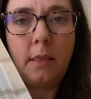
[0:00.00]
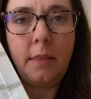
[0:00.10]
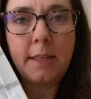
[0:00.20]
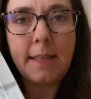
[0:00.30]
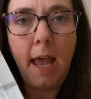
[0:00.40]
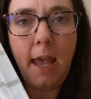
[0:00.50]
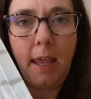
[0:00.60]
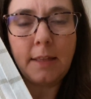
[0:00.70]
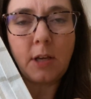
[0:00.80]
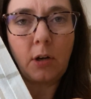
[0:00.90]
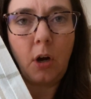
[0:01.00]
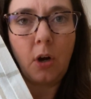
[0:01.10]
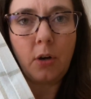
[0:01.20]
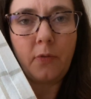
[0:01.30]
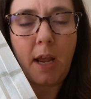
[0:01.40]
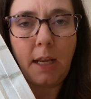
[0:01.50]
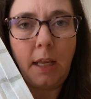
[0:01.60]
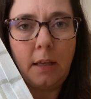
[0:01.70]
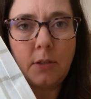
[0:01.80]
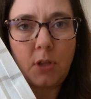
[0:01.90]
the sides are
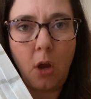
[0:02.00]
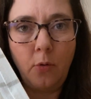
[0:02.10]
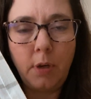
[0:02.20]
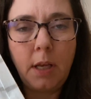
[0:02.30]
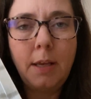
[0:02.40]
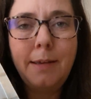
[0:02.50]
already sewn.